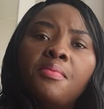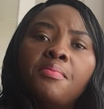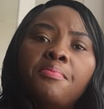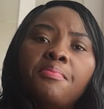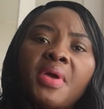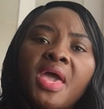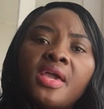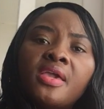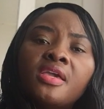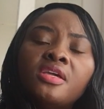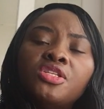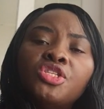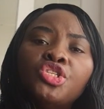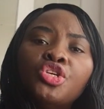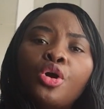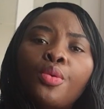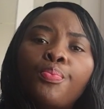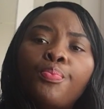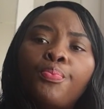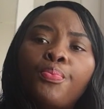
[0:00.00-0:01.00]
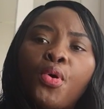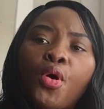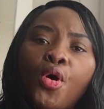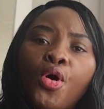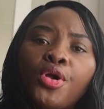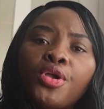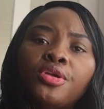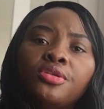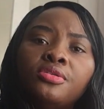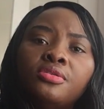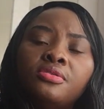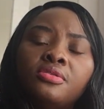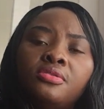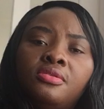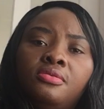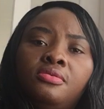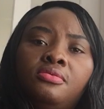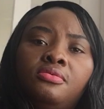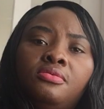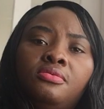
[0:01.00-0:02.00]
Make it your
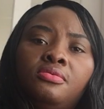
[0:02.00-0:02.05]
point